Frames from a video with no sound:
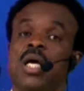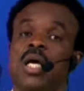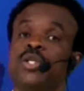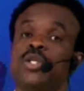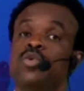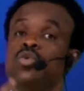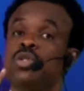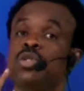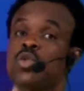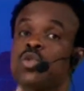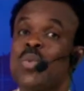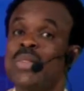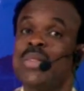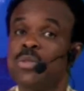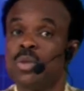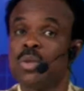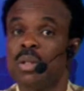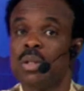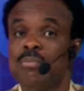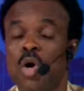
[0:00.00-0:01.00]
You
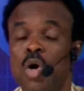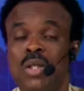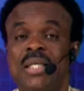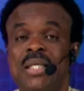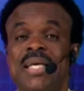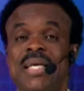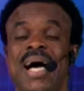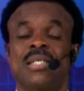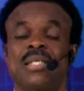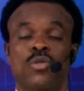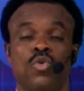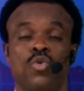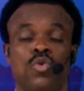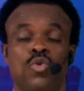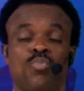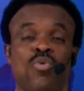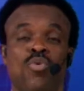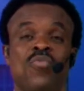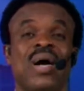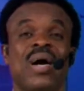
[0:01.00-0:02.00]
swindle the money. They ask you
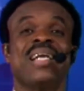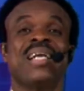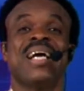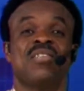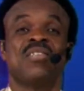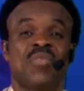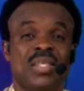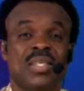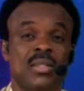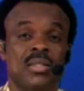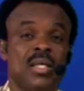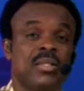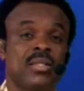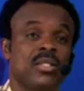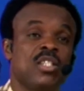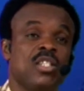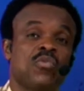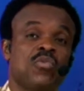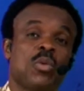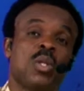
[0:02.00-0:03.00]
to provide health
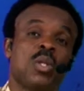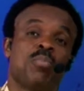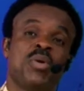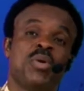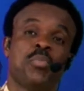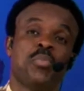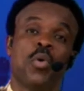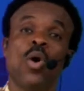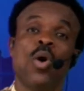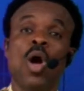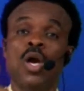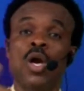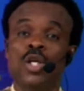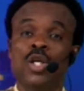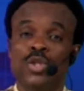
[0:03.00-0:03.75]
facilities for the people.